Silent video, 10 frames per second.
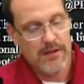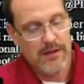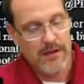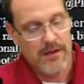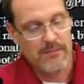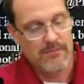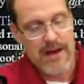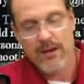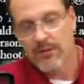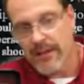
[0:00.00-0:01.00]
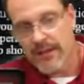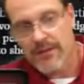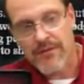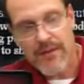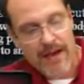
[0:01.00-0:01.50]
um, I don't like the
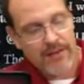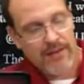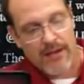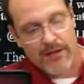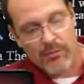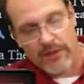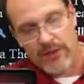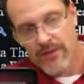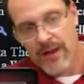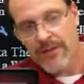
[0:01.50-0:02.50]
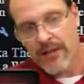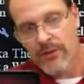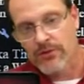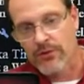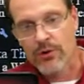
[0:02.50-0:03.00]
fact that when you got the
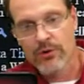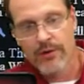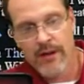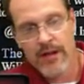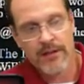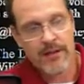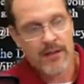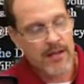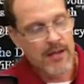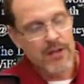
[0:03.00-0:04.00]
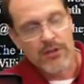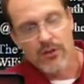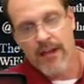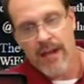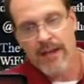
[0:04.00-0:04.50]
controller on, you can't